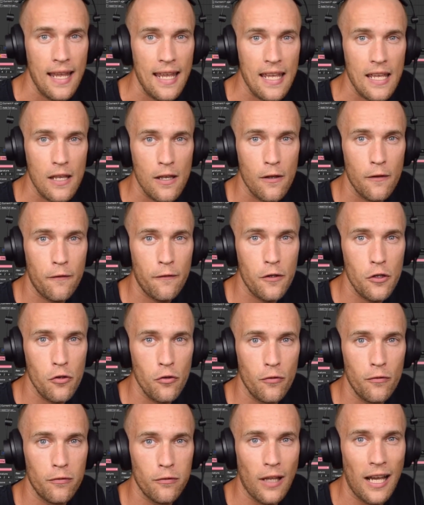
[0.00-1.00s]
If
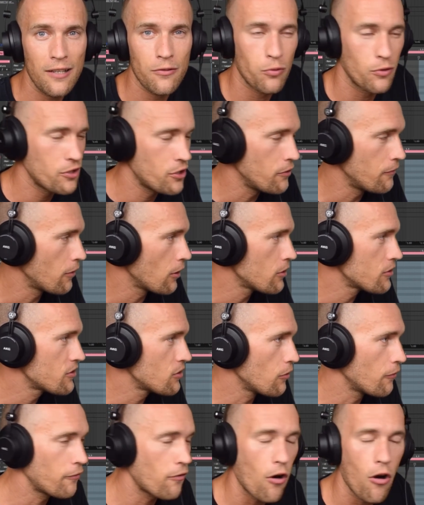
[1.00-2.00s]
you've liked what you've heard
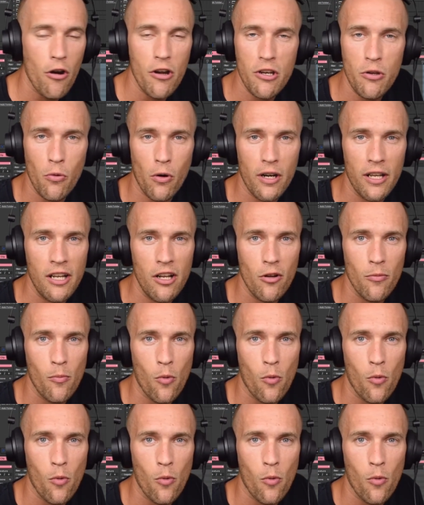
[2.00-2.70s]
so far and you want to hear